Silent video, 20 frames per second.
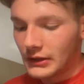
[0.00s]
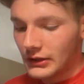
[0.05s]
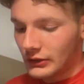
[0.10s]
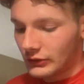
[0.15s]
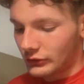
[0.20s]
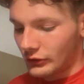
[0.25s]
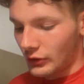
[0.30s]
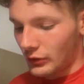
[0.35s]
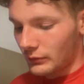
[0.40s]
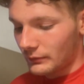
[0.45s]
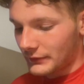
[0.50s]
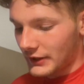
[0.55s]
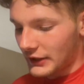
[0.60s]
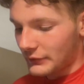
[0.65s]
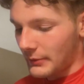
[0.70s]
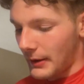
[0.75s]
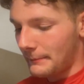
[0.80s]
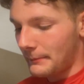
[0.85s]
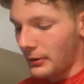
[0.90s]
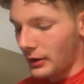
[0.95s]
So,
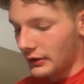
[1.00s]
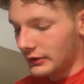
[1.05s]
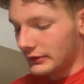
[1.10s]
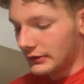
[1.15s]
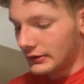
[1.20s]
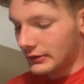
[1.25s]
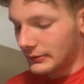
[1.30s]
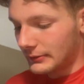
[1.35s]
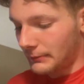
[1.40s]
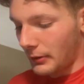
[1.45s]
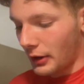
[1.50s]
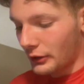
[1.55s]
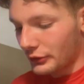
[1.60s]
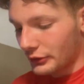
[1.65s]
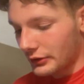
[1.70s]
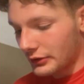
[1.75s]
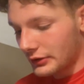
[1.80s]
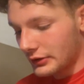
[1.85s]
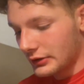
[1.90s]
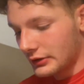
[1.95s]
that's my
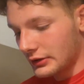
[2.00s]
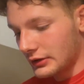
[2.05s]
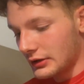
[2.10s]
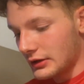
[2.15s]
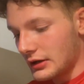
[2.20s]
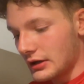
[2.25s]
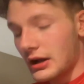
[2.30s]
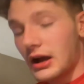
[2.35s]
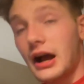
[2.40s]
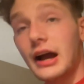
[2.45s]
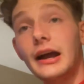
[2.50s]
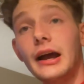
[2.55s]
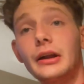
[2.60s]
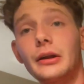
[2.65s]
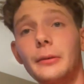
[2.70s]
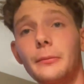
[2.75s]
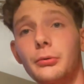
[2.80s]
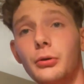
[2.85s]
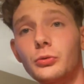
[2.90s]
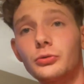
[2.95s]
putter. I got an
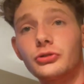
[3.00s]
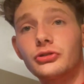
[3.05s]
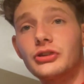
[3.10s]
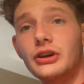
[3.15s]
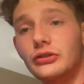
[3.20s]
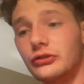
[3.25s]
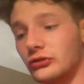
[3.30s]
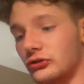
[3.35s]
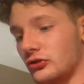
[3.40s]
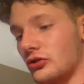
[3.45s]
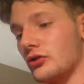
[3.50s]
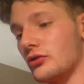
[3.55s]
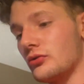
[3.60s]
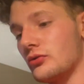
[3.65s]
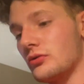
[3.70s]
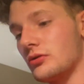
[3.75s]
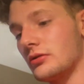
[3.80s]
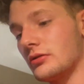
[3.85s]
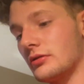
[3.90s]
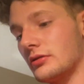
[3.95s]
approach disc
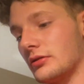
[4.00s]
too.